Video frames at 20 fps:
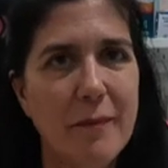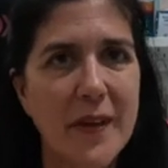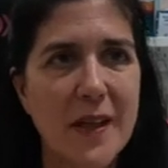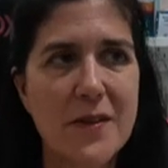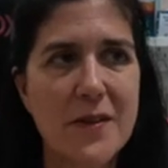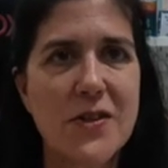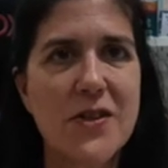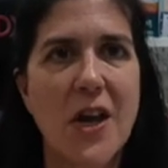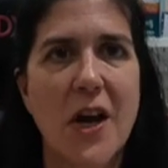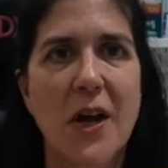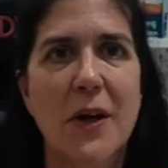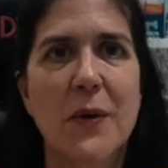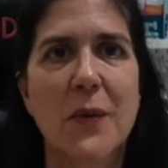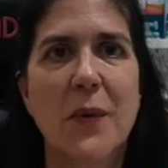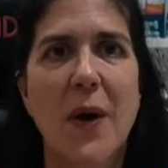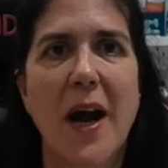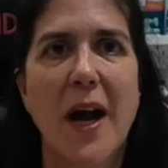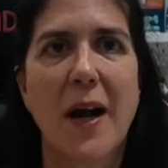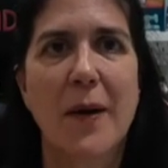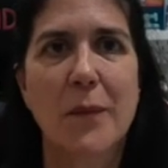So
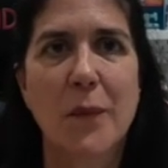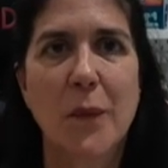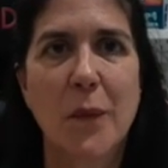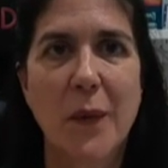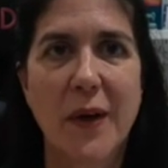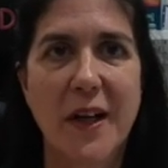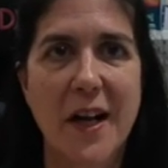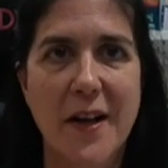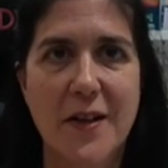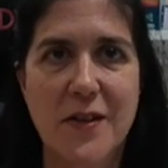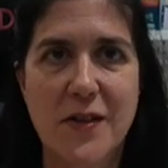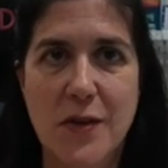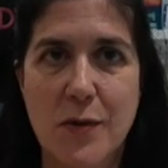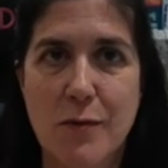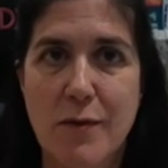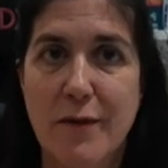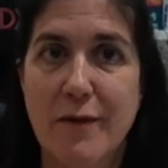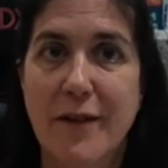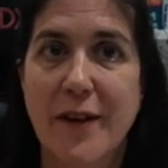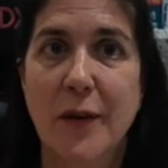we're going to
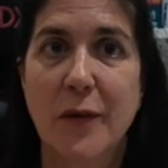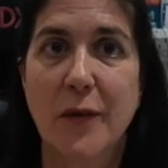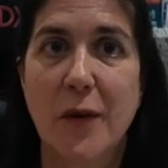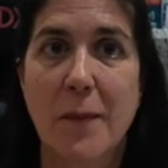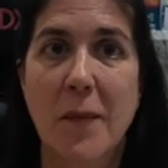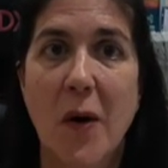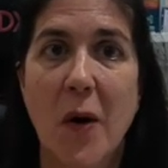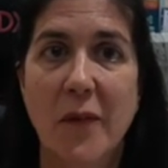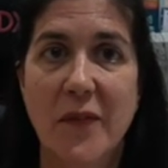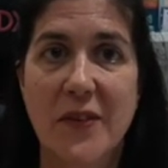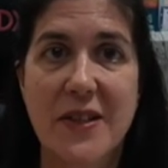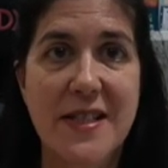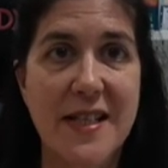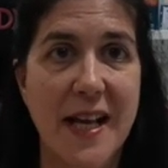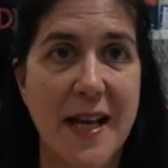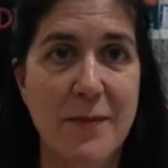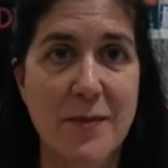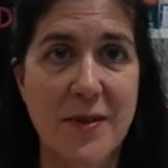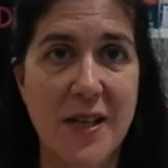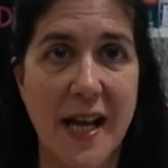reveal them on the
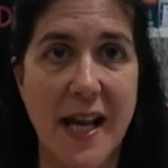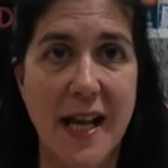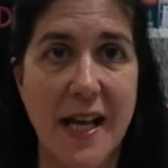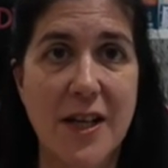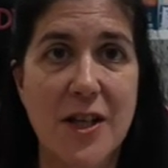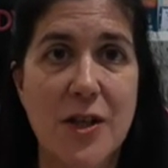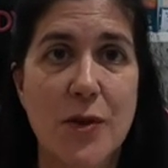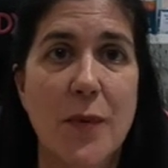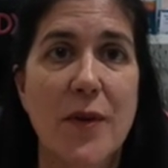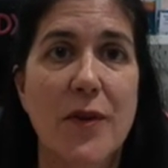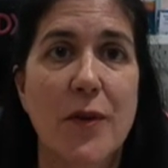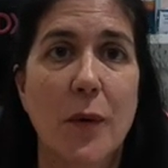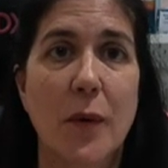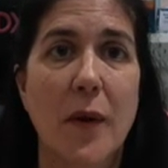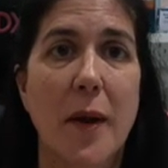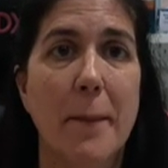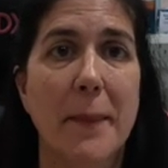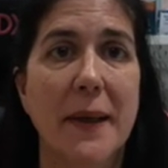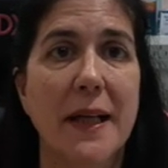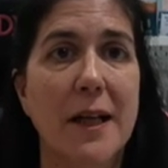same day, because we thought
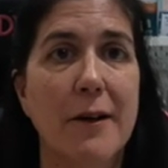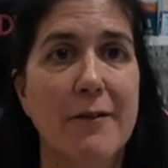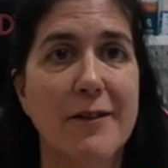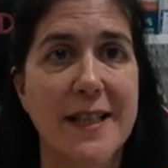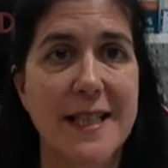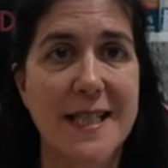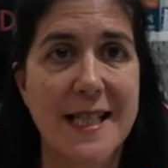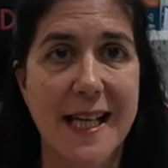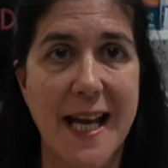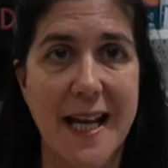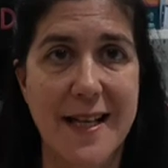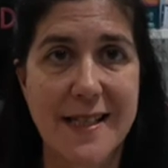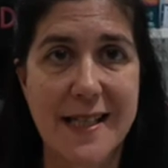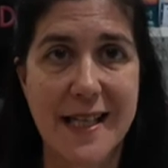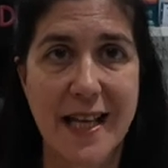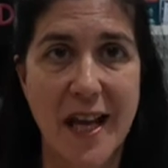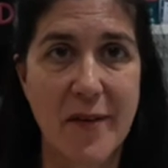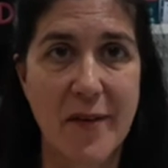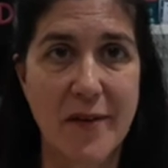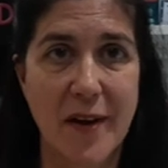that'd be lovely to get
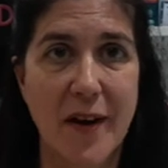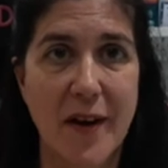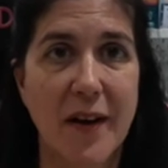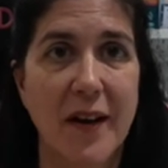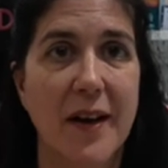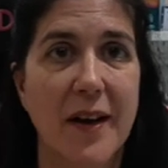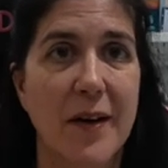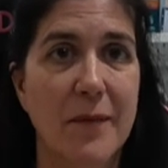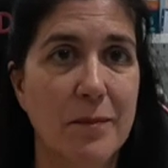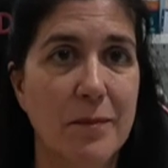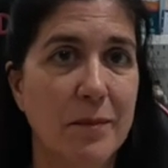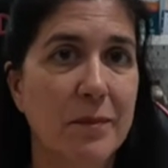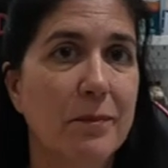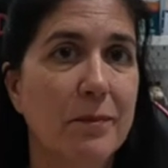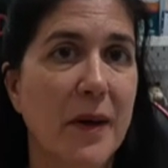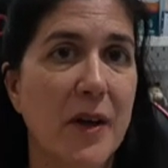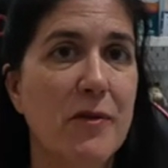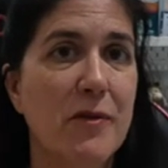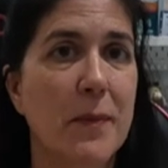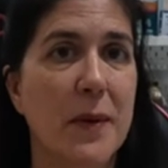together and
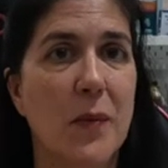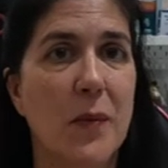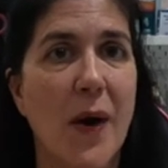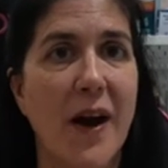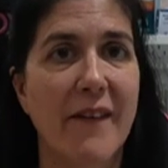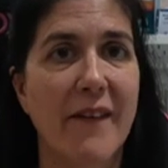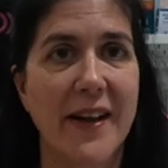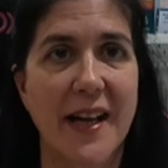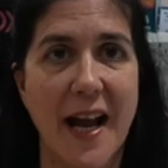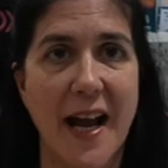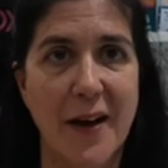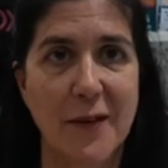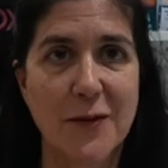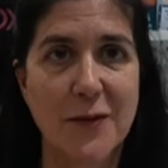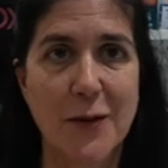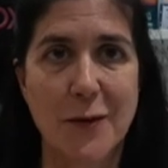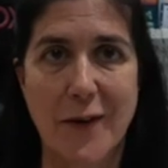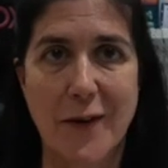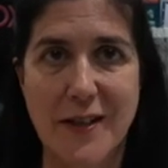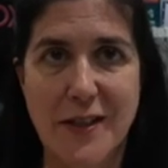both be wearing our
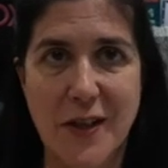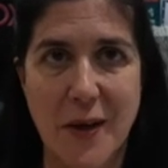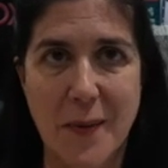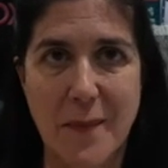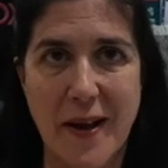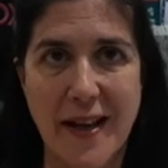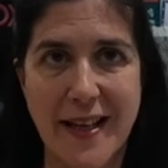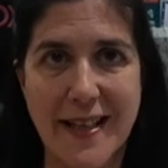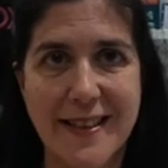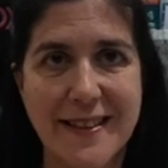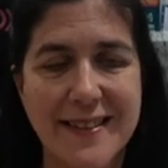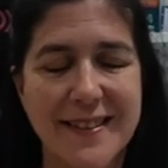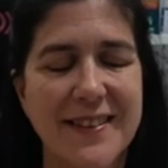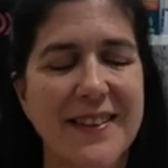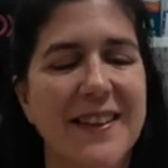Sorrento makes.